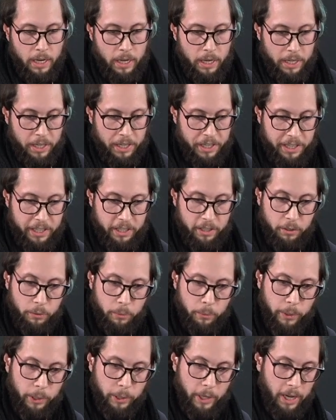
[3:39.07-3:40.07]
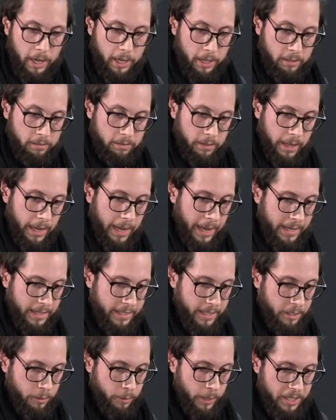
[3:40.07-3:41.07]
Here, we have
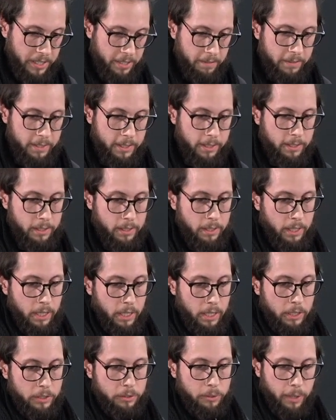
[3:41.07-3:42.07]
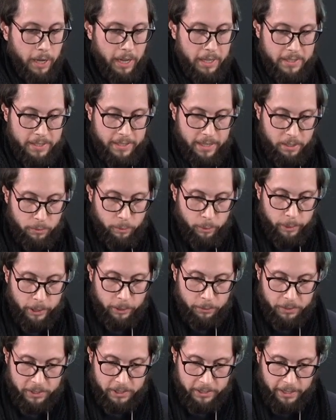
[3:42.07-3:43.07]
18 redshifts. So at the end, we will
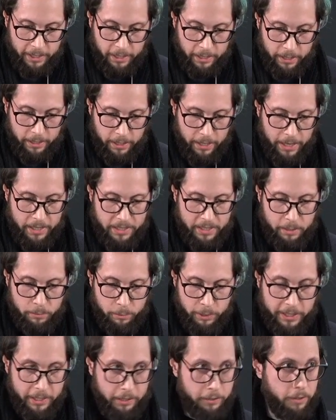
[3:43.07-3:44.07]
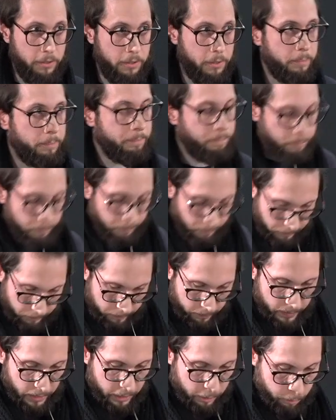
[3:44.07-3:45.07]
consider 18
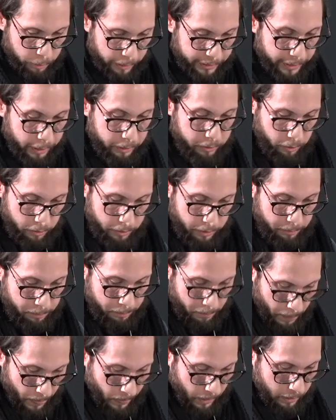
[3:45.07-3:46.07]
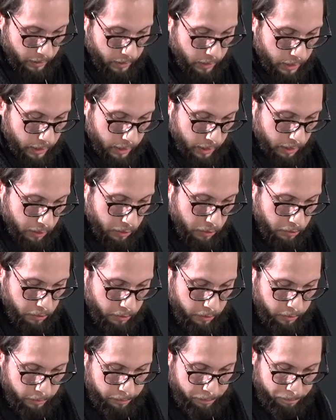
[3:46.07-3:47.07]
predictors.
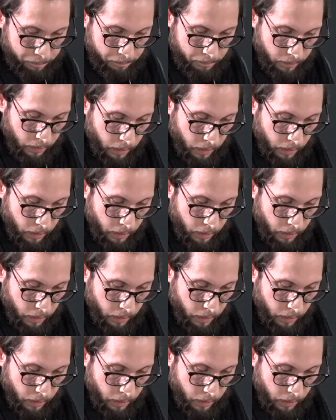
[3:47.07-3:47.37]
So